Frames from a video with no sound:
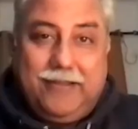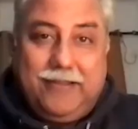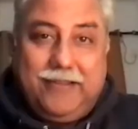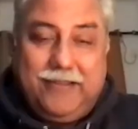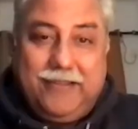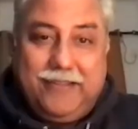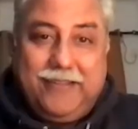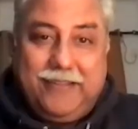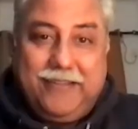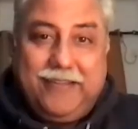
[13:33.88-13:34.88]
who could
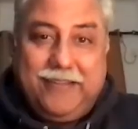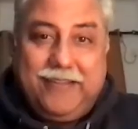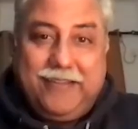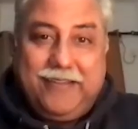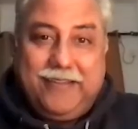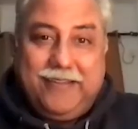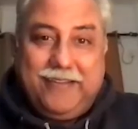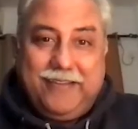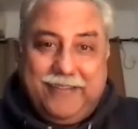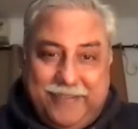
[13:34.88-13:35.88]
hitchhike, give her a
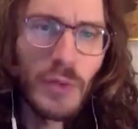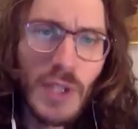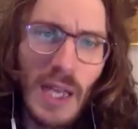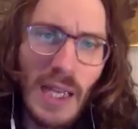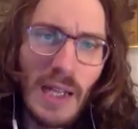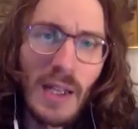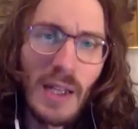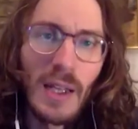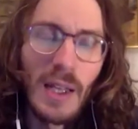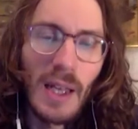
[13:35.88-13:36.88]
ride on sail.
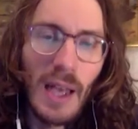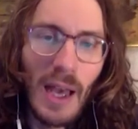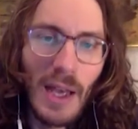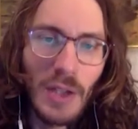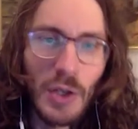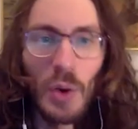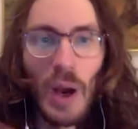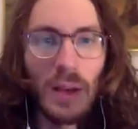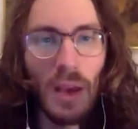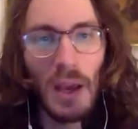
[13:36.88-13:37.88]
So
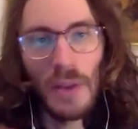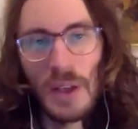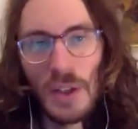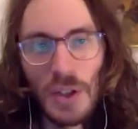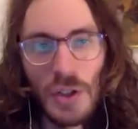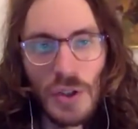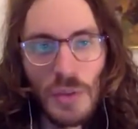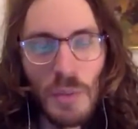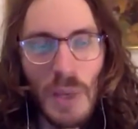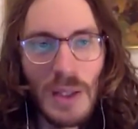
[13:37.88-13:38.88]
I think she just
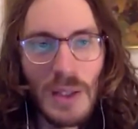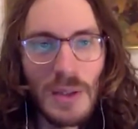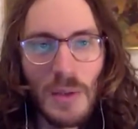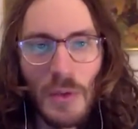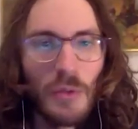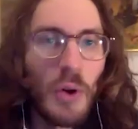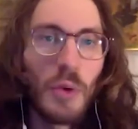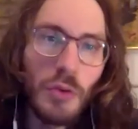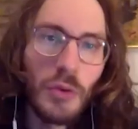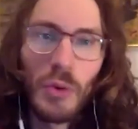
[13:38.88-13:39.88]

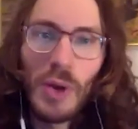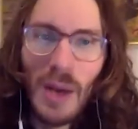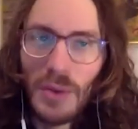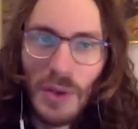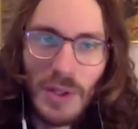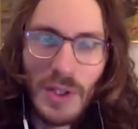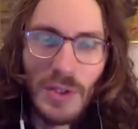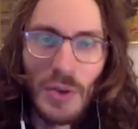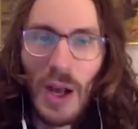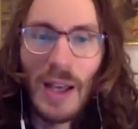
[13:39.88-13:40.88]
threw it out there as a
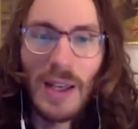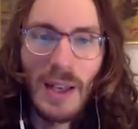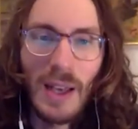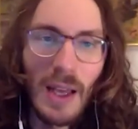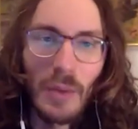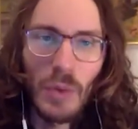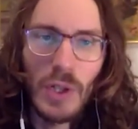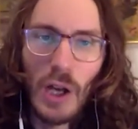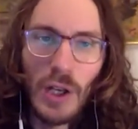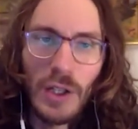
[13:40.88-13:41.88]
try, and was
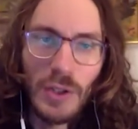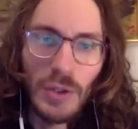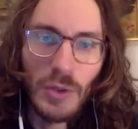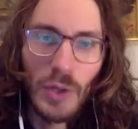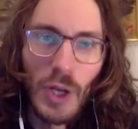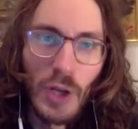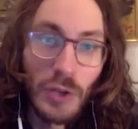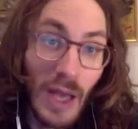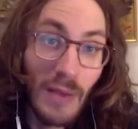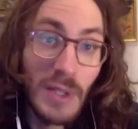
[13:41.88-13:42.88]
lucky to
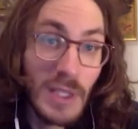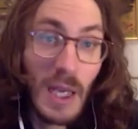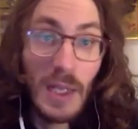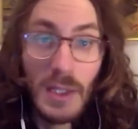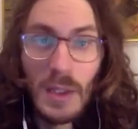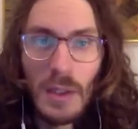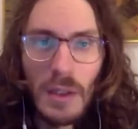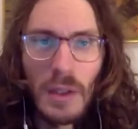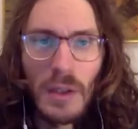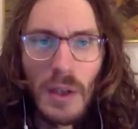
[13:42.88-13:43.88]
have these guys
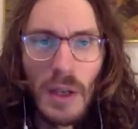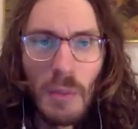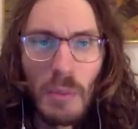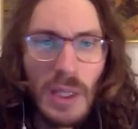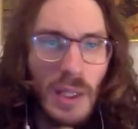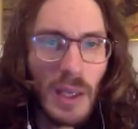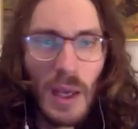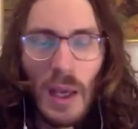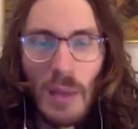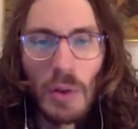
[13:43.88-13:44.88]
being
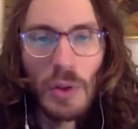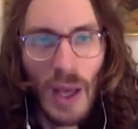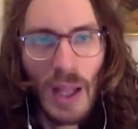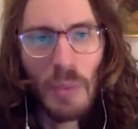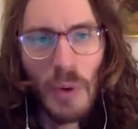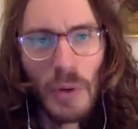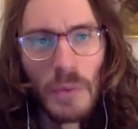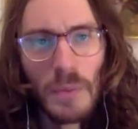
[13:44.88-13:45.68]
able to help her.